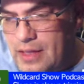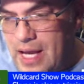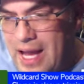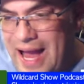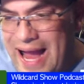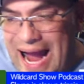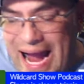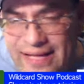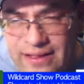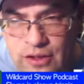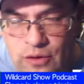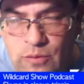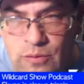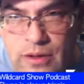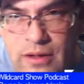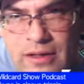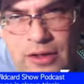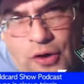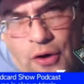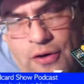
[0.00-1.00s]
they, let me
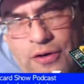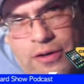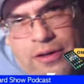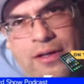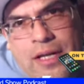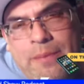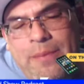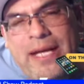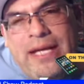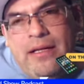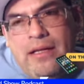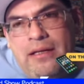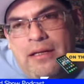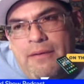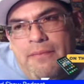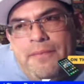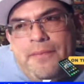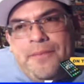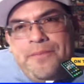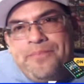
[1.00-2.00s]
let me interrupt
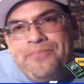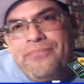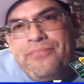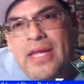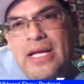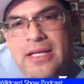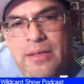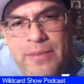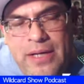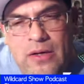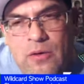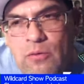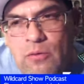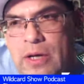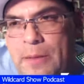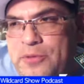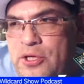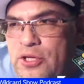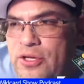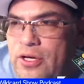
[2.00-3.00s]
you there. Let me let me
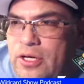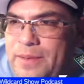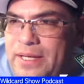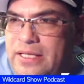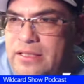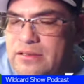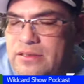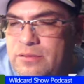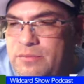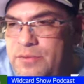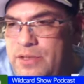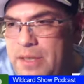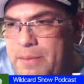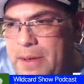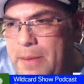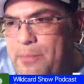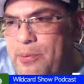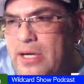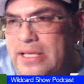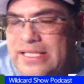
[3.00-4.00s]
point this out. My
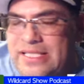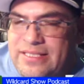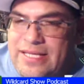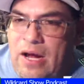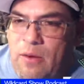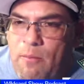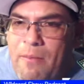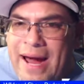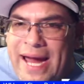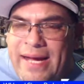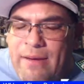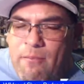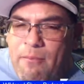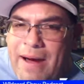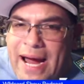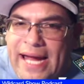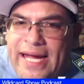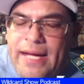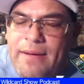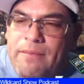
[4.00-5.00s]
my my
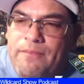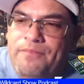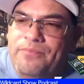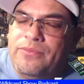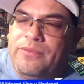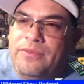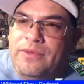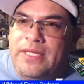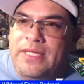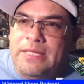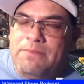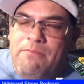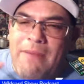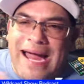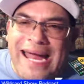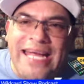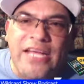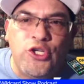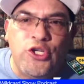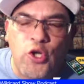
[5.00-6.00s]
interpretation
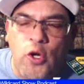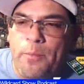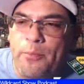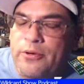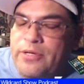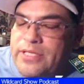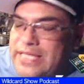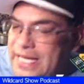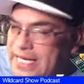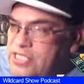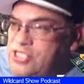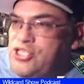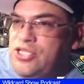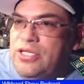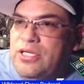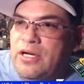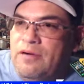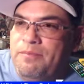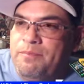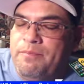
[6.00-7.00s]
of premier
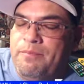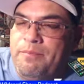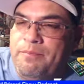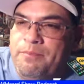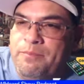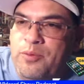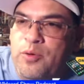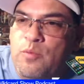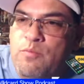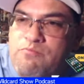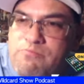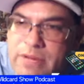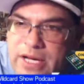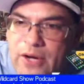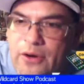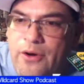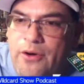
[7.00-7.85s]
opponents is